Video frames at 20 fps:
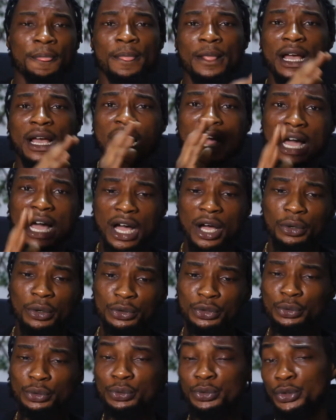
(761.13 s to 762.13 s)
How
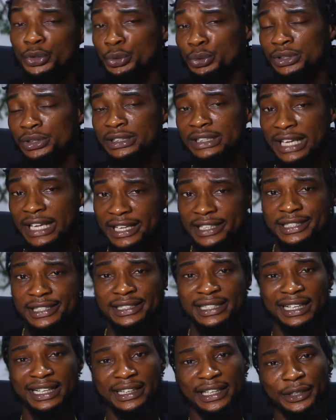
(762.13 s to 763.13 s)
do you get
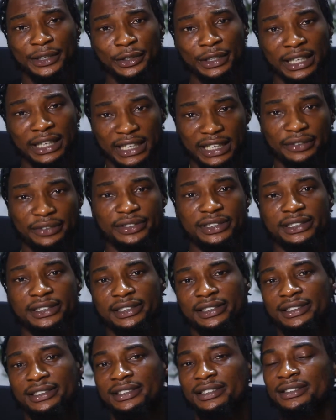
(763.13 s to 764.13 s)
started on
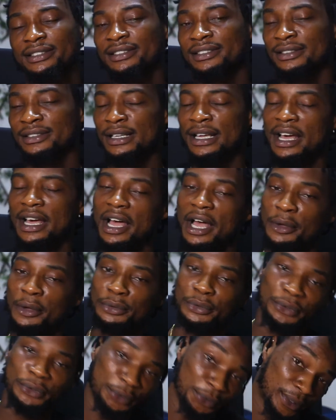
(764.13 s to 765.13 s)
NFTs? How
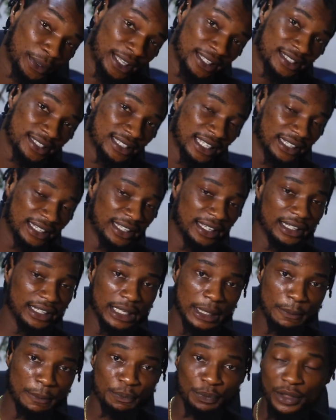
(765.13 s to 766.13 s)
do you get started?
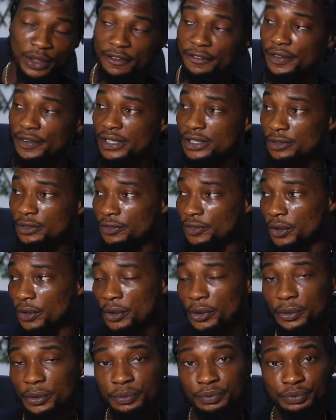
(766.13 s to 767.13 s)
First of
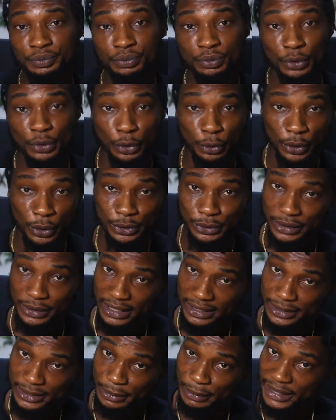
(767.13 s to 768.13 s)
all, you want to
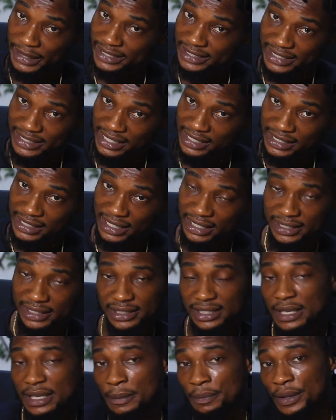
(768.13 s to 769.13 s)
get some exchanges.
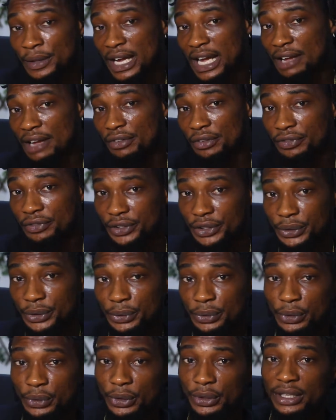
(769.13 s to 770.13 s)
I have a
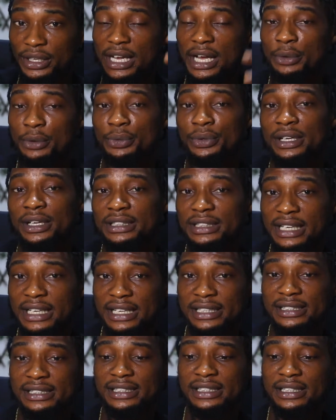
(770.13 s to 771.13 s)
video on how you can get